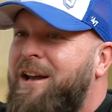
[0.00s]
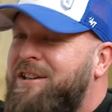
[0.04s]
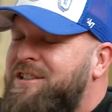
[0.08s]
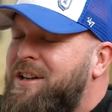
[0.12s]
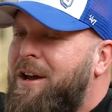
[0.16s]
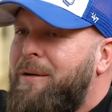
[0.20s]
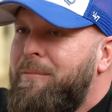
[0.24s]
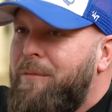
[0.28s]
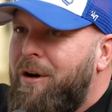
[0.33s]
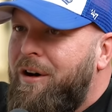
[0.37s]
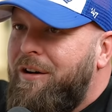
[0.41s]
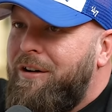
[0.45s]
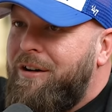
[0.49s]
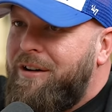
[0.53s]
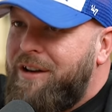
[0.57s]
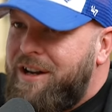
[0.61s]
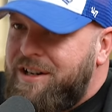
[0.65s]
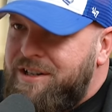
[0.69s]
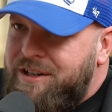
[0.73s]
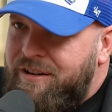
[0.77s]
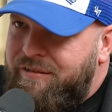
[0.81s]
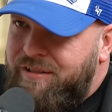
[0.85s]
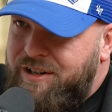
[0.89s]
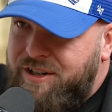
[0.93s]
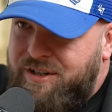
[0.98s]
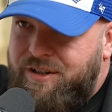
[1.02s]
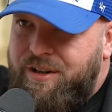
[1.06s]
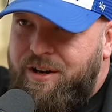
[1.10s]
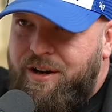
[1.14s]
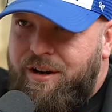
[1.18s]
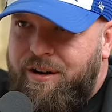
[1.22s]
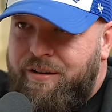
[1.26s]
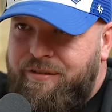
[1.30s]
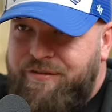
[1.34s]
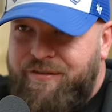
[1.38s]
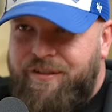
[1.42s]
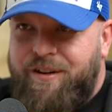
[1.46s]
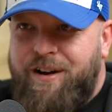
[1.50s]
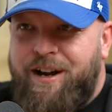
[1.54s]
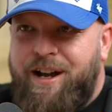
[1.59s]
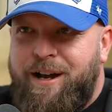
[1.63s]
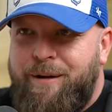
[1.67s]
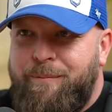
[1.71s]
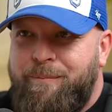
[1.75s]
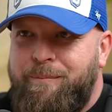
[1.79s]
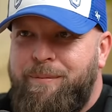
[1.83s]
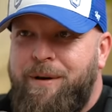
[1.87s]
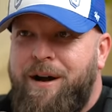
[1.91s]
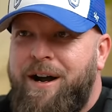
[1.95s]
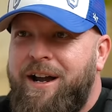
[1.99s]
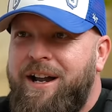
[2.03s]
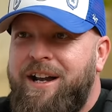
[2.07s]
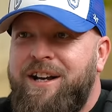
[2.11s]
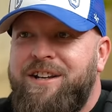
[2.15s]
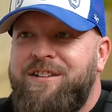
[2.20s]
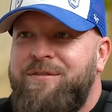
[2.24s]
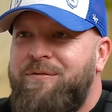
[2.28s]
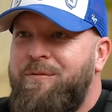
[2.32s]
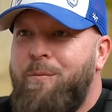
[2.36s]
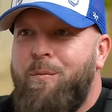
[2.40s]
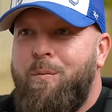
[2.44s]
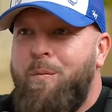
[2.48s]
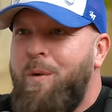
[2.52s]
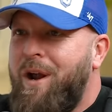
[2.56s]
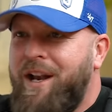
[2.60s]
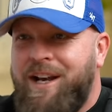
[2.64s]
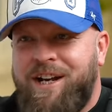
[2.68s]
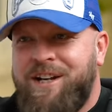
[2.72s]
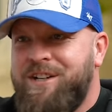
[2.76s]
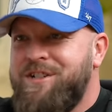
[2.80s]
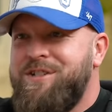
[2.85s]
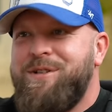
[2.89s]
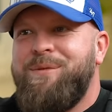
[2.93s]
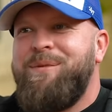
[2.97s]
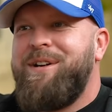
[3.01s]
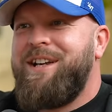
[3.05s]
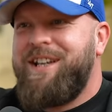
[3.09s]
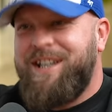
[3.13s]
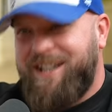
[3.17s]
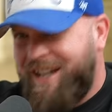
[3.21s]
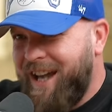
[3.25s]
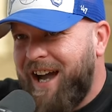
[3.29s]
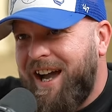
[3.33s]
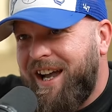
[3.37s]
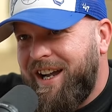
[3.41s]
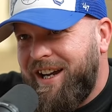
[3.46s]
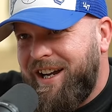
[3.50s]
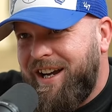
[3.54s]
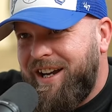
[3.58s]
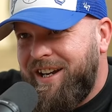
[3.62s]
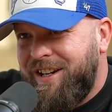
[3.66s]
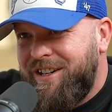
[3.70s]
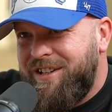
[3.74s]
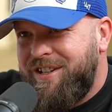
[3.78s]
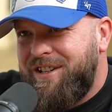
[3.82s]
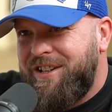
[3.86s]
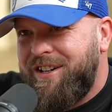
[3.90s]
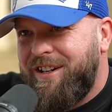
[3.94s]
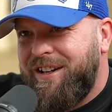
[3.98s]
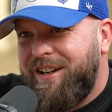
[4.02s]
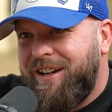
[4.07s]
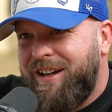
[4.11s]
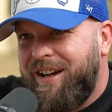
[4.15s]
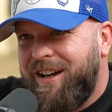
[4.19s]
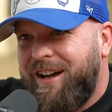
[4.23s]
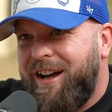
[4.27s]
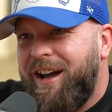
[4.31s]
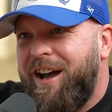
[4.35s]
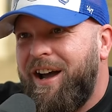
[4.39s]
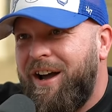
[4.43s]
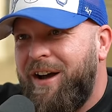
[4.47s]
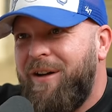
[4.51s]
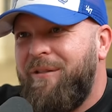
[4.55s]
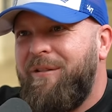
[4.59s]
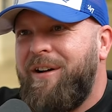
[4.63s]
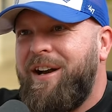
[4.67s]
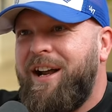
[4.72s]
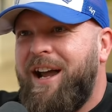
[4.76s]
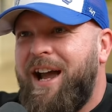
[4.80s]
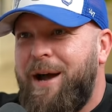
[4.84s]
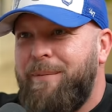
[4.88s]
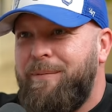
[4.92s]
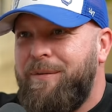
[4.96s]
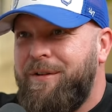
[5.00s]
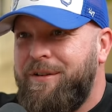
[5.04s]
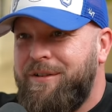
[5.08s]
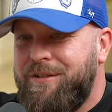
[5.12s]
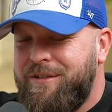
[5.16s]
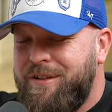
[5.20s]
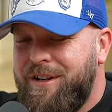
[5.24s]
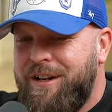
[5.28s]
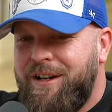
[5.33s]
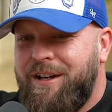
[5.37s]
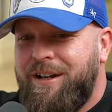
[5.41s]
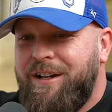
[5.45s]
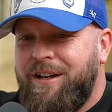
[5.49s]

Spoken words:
Yeah, so it might not necessarily start a fight, but it's willing to engage when it happens.